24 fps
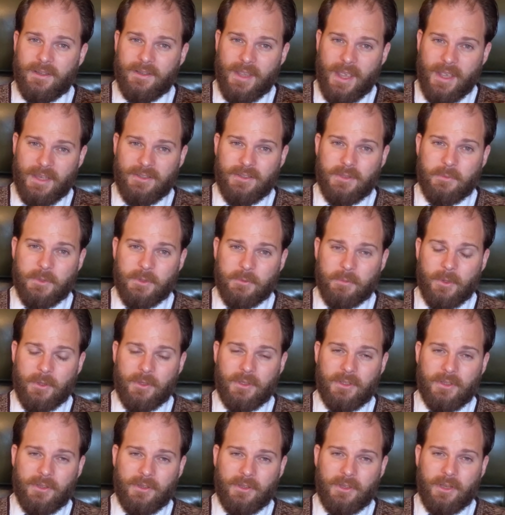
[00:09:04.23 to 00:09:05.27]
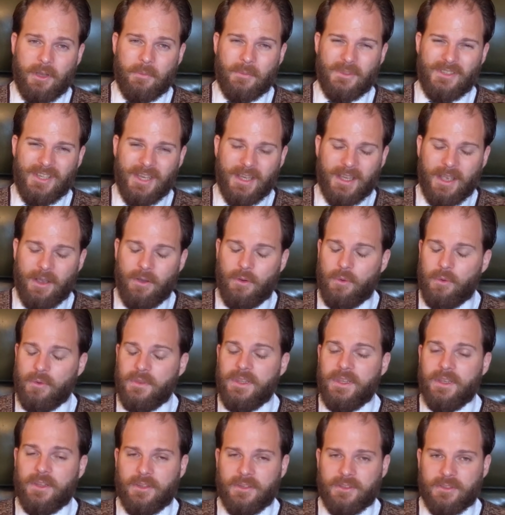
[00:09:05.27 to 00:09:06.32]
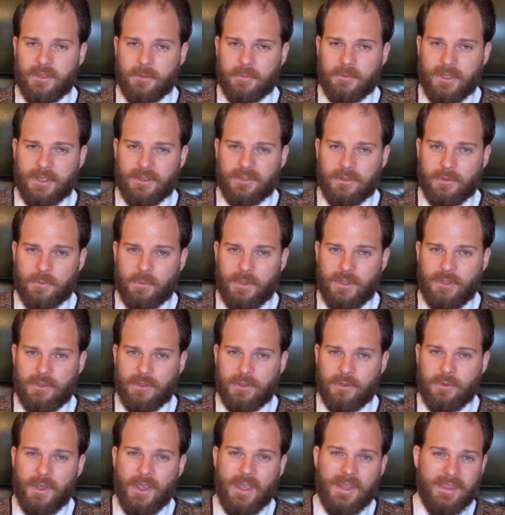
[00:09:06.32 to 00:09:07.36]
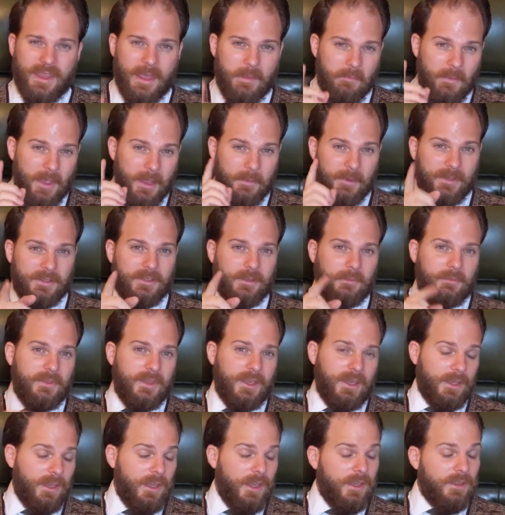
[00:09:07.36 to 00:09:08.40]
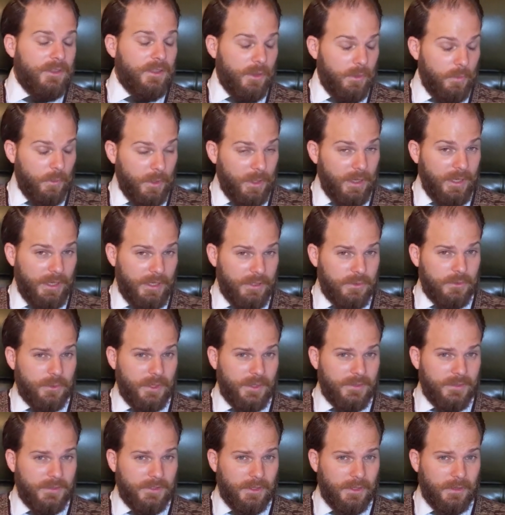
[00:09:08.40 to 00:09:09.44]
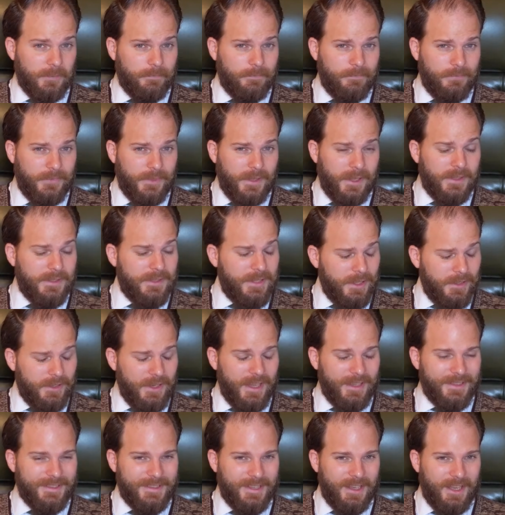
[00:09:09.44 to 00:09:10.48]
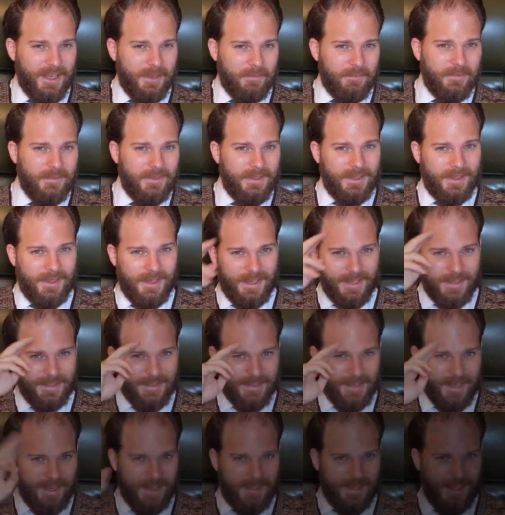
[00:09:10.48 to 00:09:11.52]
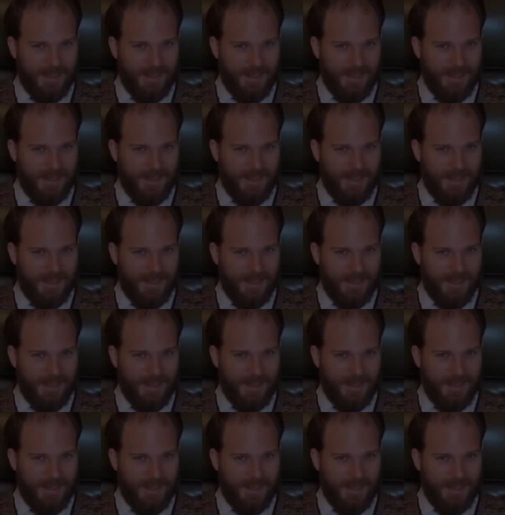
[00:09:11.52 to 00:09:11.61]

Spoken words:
head to bespoken.com and check out all the other subjects that we do. There may be something that will interest you. Until next time, take